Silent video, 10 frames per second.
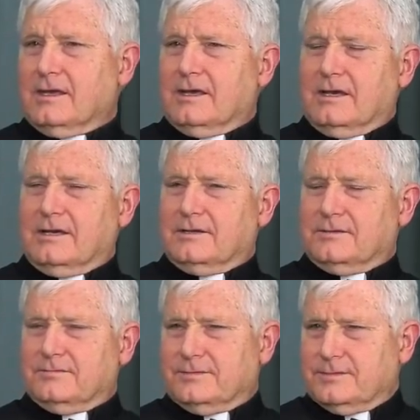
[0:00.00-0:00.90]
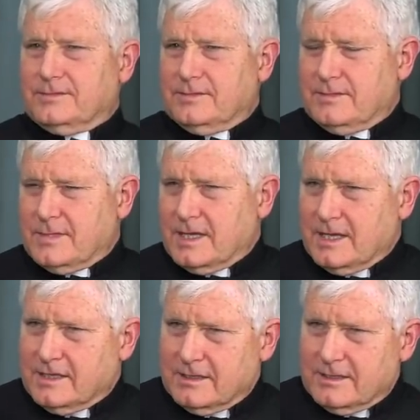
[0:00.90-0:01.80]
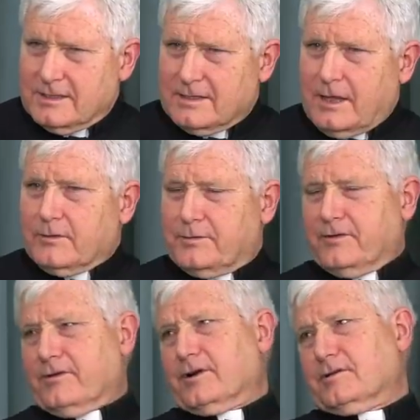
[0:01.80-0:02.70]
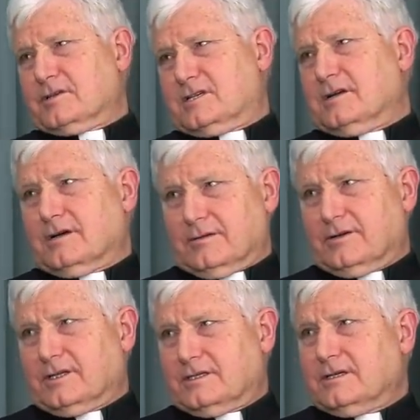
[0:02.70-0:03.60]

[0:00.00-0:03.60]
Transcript: And that would be a very good start right